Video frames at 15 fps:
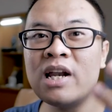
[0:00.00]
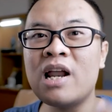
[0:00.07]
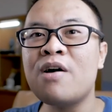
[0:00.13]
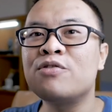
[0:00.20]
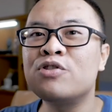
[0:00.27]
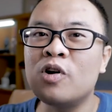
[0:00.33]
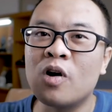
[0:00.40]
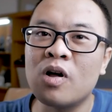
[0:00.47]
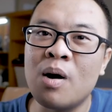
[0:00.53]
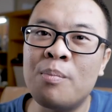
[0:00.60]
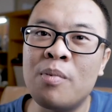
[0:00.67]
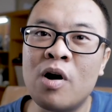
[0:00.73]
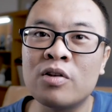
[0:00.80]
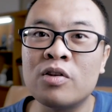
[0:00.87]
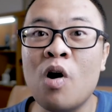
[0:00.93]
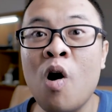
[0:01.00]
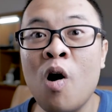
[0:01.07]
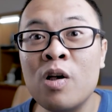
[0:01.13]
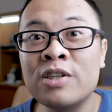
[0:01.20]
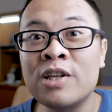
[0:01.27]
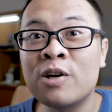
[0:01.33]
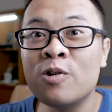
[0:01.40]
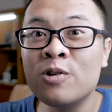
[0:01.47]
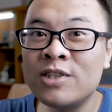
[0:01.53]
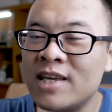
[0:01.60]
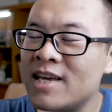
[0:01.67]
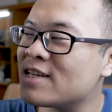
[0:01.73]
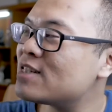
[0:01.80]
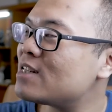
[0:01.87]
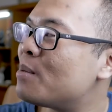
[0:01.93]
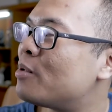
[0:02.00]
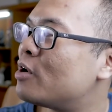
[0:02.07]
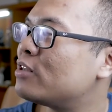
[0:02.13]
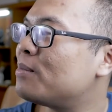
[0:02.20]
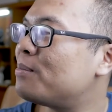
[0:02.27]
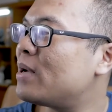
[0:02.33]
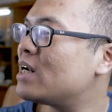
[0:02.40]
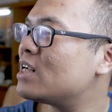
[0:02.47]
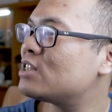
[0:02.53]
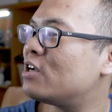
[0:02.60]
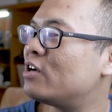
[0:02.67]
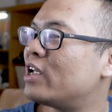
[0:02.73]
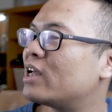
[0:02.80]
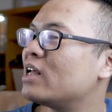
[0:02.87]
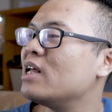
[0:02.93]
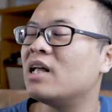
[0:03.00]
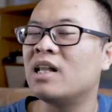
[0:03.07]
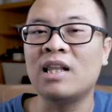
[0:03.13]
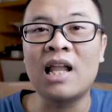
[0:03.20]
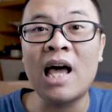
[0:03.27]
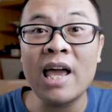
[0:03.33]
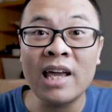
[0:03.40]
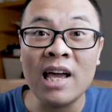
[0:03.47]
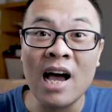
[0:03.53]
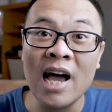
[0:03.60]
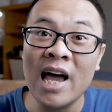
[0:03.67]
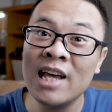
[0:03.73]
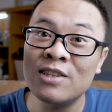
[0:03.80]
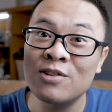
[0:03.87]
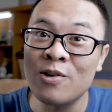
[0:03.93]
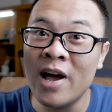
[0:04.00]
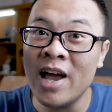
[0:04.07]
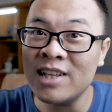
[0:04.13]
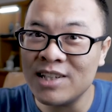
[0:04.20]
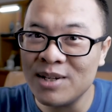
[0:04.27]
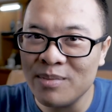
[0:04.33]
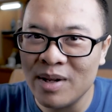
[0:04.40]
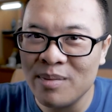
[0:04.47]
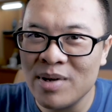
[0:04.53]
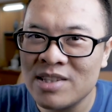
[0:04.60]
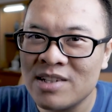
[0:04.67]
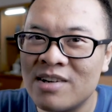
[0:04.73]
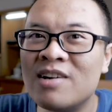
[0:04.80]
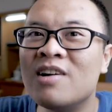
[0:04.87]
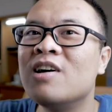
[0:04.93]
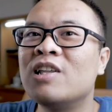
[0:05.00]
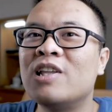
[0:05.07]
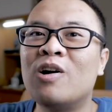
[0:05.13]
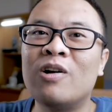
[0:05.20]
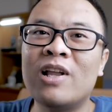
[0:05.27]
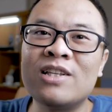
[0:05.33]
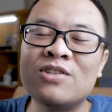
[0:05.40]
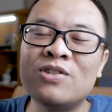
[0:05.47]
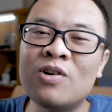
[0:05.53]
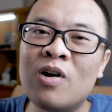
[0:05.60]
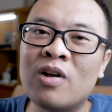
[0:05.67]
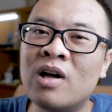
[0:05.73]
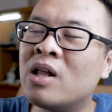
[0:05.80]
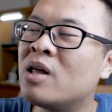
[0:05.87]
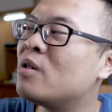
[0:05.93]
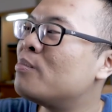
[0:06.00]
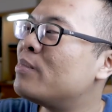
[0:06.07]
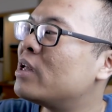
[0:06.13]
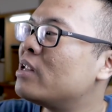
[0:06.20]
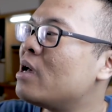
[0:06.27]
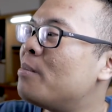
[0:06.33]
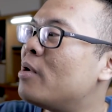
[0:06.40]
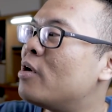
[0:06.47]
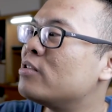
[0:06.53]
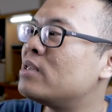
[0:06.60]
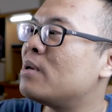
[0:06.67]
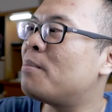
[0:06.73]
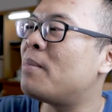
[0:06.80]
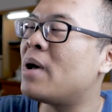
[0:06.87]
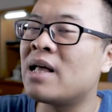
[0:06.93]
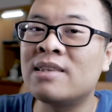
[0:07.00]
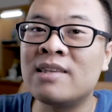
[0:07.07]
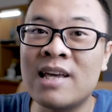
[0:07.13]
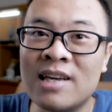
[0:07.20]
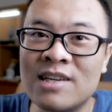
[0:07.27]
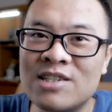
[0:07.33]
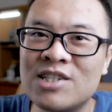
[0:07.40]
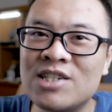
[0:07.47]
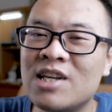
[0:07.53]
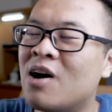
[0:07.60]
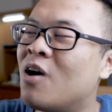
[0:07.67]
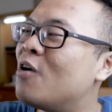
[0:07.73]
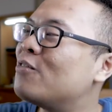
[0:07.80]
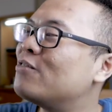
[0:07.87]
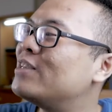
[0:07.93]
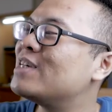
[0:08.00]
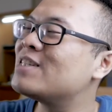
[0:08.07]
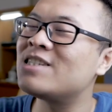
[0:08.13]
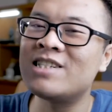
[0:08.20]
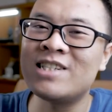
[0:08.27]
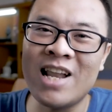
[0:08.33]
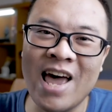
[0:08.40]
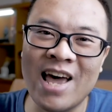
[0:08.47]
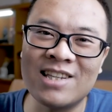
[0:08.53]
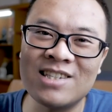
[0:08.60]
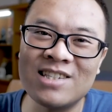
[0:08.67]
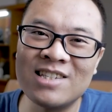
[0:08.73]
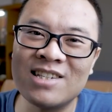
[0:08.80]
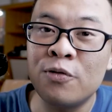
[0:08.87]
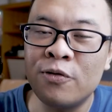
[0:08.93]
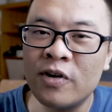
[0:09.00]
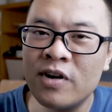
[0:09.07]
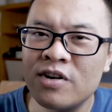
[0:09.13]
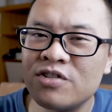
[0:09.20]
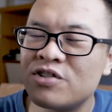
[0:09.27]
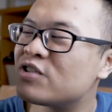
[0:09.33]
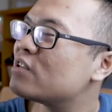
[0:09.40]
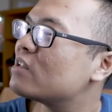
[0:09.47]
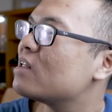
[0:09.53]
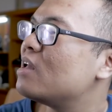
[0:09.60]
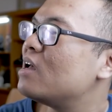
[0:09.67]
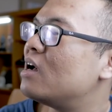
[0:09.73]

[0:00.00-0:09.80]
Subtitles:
that I've talked about all the good things about the Panasonic Leica 8-18mm, now let's talk a little bit about the bad things of this lens. First,